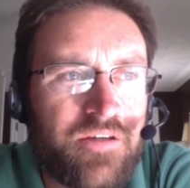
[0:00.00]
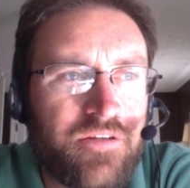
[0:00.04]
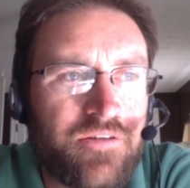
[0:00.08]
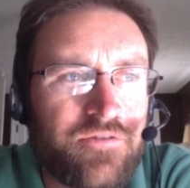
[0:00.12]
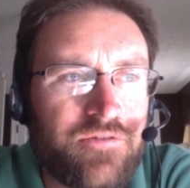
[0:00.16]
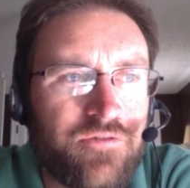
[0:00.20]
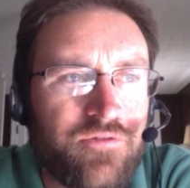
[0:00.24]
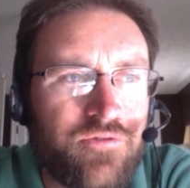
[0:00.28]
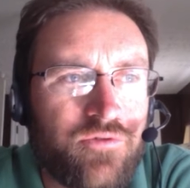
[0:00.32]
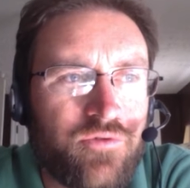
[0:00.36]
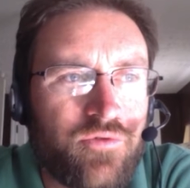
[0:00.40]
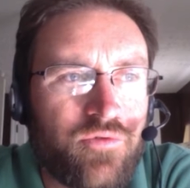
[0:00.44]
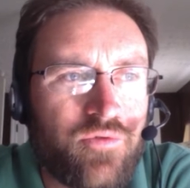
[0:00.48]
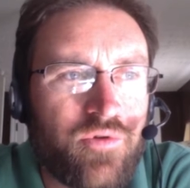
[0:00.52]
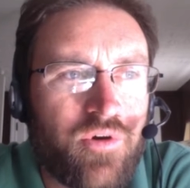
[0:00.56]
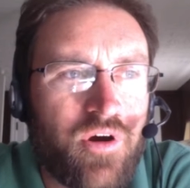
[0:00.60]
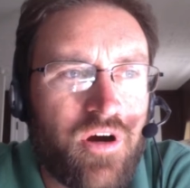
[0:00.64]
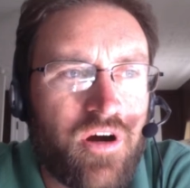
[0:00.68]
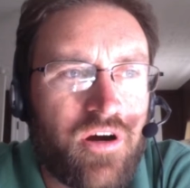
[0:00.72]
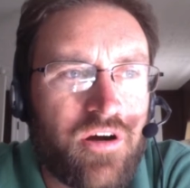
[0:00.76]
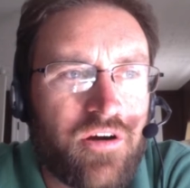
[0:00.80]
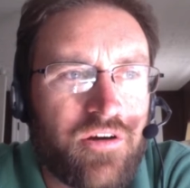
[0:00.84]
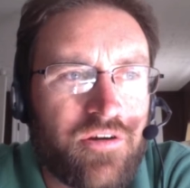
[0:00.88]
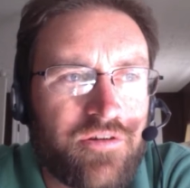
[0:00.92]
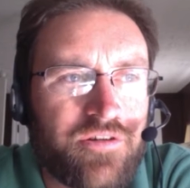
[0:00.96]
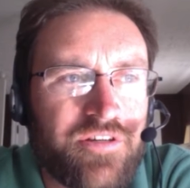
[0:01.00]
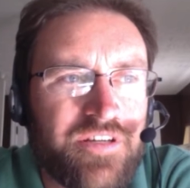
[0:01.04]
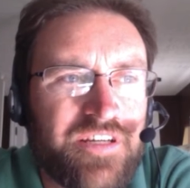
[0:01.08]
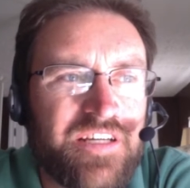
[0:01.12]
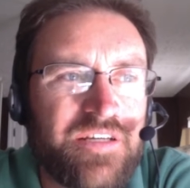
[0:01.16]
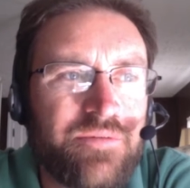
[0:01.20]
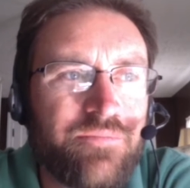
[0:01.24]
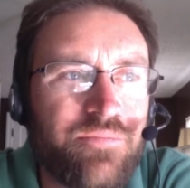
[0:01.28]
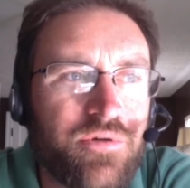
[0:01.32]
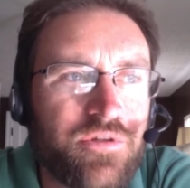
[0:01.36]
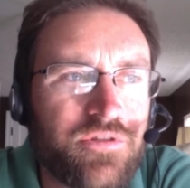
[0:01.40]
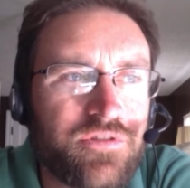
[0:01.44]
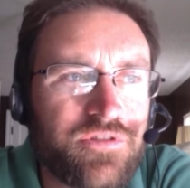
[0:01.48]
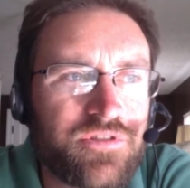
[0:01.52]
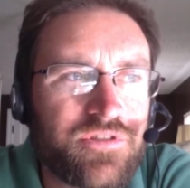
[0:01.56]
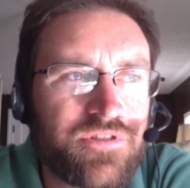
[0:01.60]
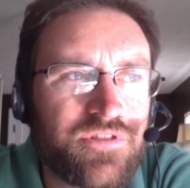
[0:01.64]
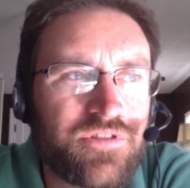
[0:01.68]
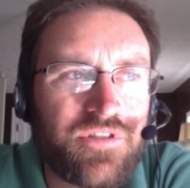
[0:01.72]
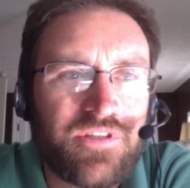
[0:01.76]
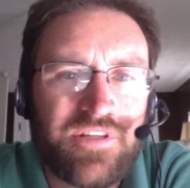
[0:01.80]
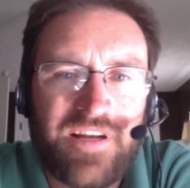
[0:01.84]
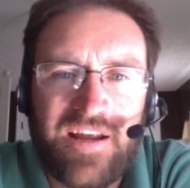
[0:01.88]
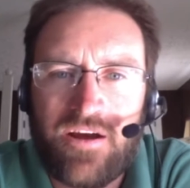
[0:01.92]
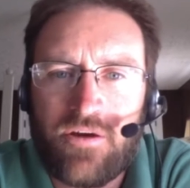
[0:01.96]
to our
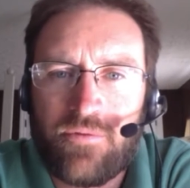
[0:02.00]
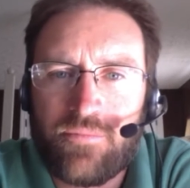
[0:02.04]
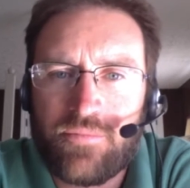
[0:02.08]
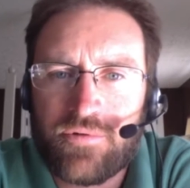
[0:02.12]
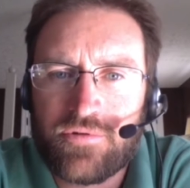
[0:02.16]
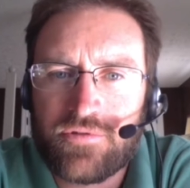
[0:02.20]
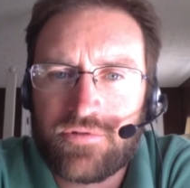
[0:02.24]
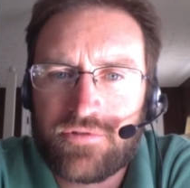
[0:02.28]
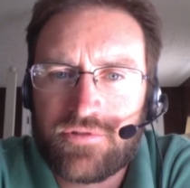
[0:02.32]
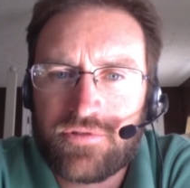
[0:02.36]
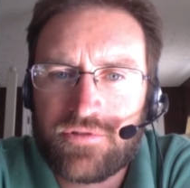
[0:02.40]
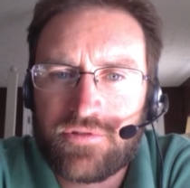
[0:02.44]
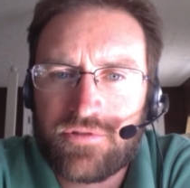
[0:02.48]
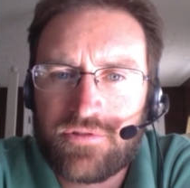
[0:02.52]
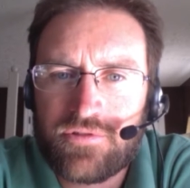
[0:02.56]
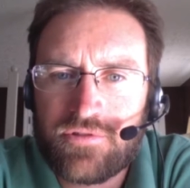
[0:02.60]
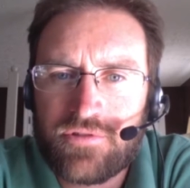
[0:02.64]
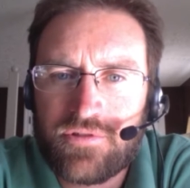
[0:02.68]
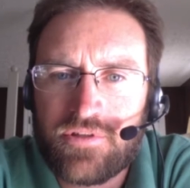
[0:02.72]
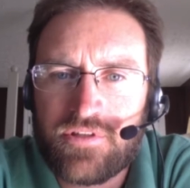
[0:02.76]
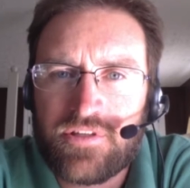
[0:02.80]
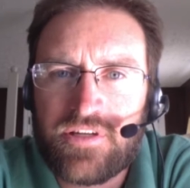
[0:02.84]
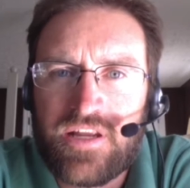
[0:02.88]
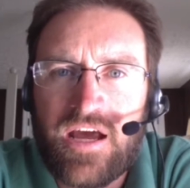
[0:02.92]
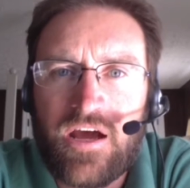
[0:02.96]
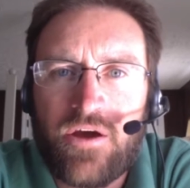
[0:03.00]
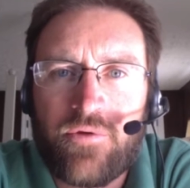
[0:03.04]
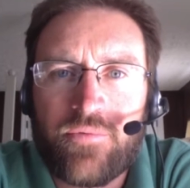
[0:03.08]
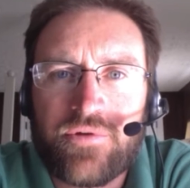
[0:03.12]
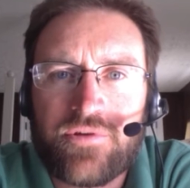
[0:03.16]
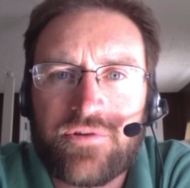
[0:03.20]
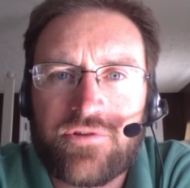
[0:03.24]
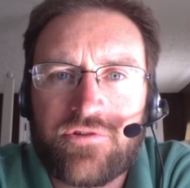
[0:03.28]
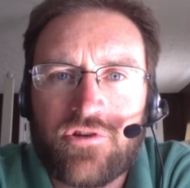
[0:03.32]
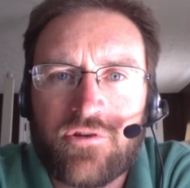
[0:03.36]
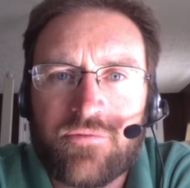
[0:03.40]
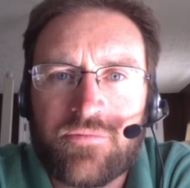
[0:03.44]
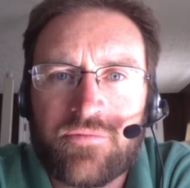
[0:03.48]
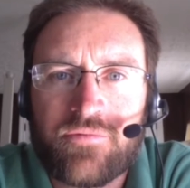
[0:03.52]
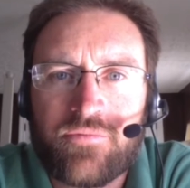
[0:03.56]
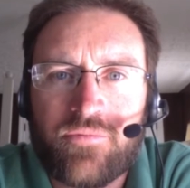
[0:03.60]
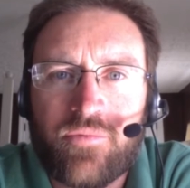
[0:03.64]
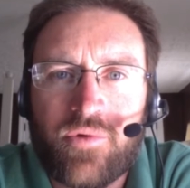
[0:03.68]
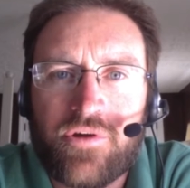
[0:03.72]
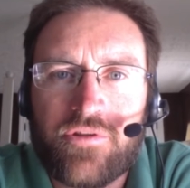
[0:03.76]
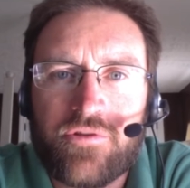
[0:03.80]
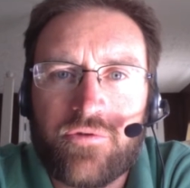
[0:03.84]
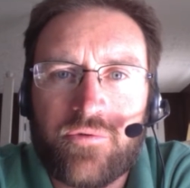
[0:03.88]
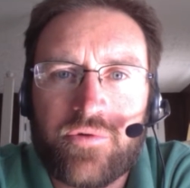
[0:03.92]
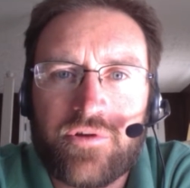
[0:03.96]
inputs and outputs and how we determine
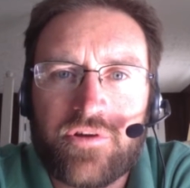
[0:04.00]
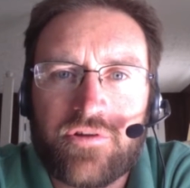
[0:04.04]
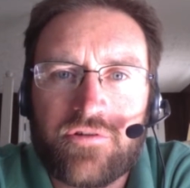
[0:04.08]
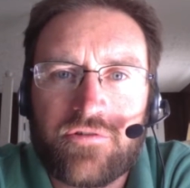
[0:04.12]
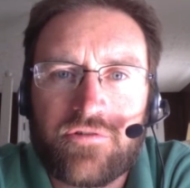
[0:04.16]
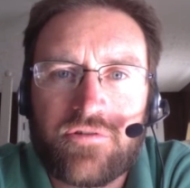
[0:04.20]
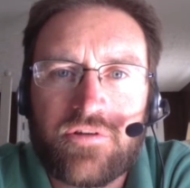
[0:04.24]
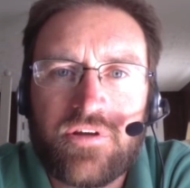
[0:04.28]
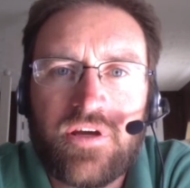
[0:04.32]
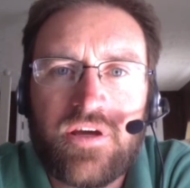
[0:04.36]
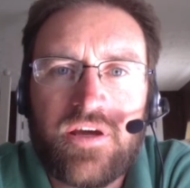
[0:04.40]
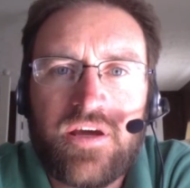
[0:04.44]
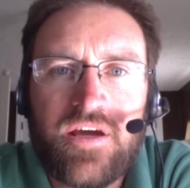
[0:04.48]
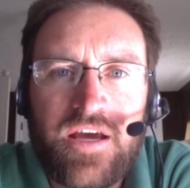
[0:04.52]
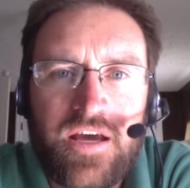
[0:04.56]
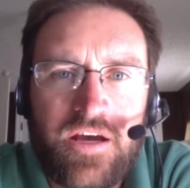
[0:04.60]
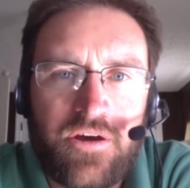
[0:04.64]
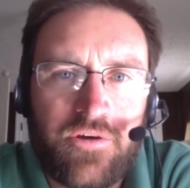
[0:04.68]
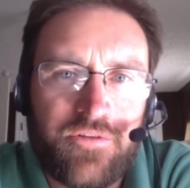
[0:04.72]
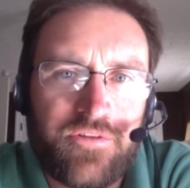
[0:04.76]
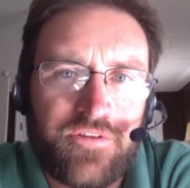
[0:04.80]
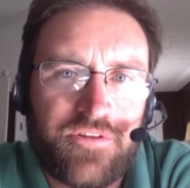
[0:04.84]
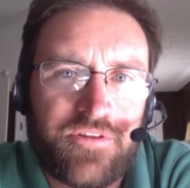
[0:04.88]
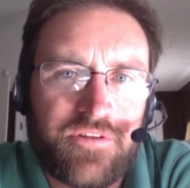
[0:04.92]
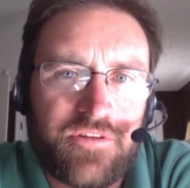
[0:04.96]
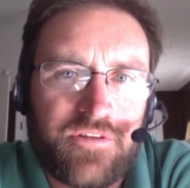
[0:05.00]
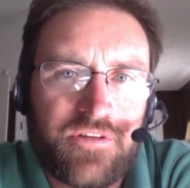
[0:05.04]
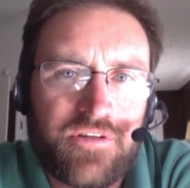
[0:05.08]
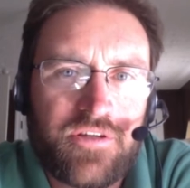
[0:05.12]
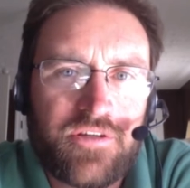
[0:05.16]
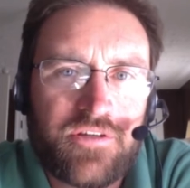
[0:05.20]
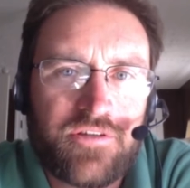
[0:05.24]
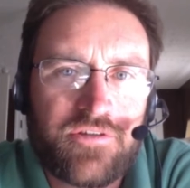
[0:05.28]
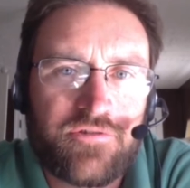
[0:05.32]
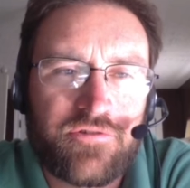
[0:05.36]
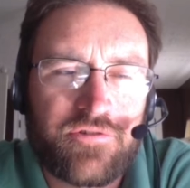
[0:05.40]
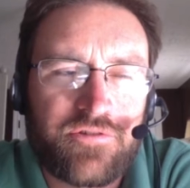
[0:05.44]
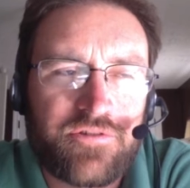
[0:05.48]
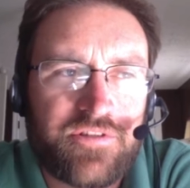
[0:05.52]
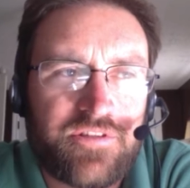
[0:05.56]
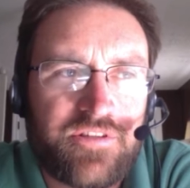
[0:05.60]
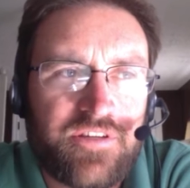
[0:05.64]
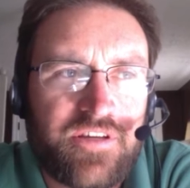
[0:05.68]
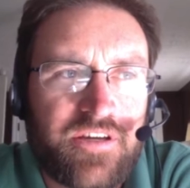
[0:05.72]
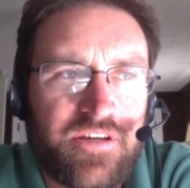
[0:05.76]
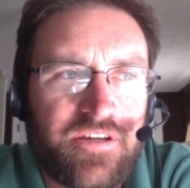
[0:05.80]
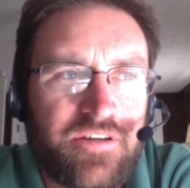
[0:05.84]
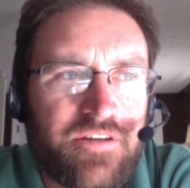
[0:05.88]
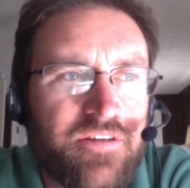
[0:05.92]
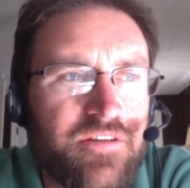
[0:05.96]
whether we are healthy during the
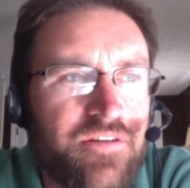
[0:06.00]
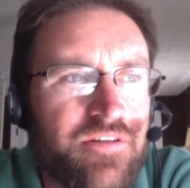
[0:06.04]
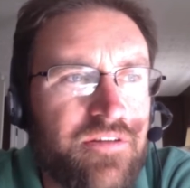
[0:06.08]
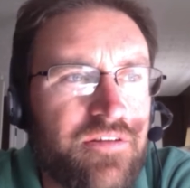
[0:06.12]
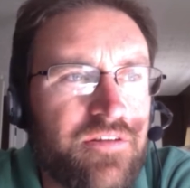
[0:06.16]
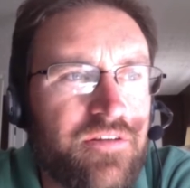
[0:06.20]
day.